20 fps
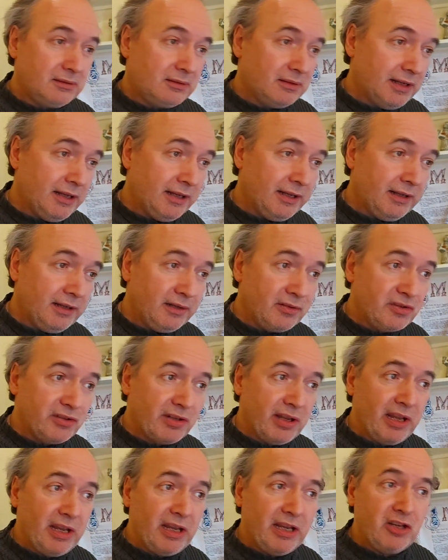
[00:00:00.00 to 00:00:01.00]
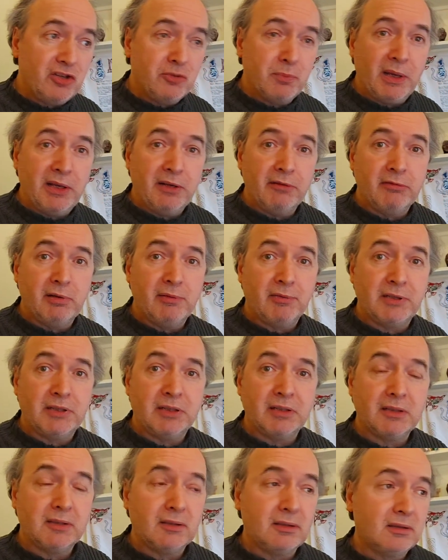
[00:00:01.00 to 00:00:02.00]
endless days made a river.
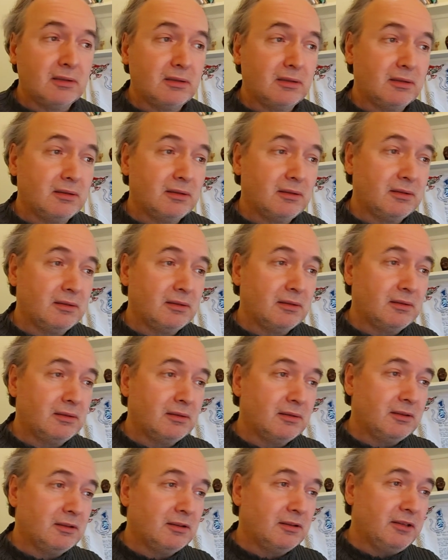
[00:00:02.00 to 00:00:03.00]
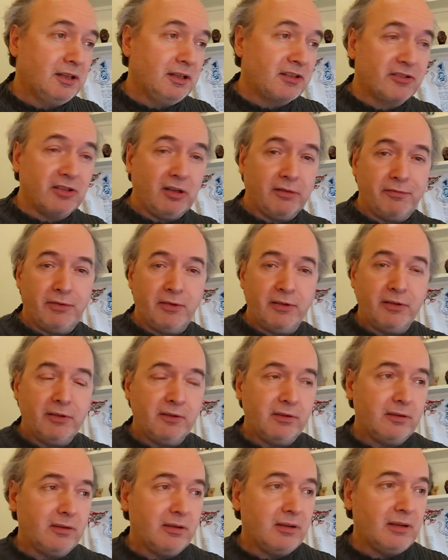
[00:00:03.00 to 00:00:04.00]
It softened
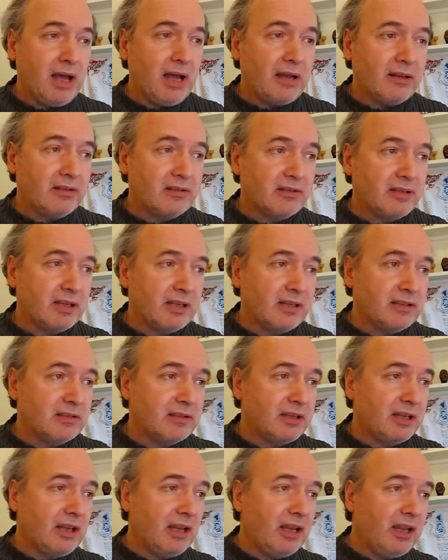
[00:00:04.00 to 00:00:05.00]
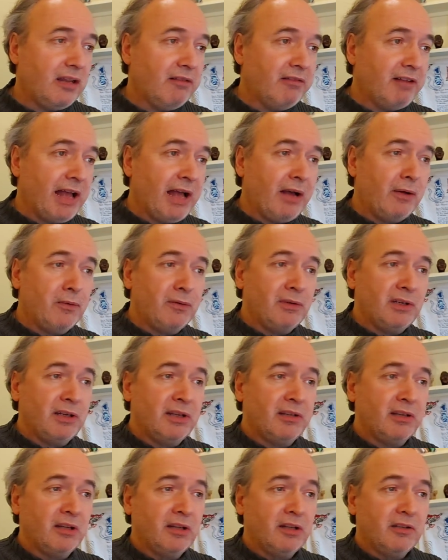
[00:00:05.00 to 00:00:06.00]
to dancing, singing,
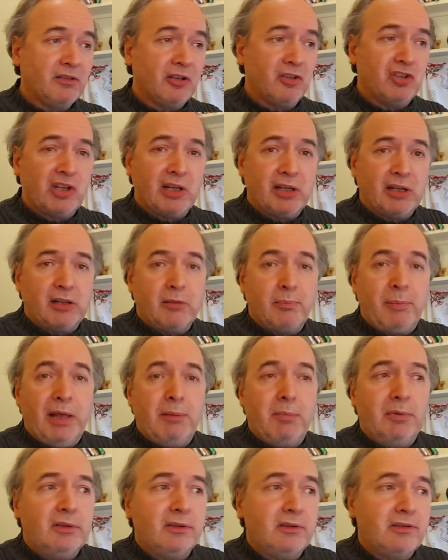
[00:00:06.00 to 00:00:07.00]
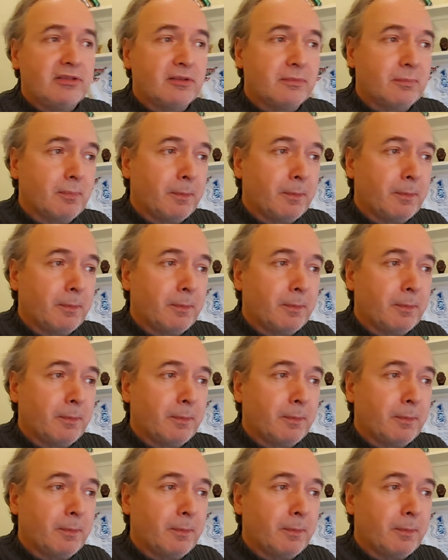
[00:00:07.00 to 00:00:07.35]
rounded to gentle pebbles.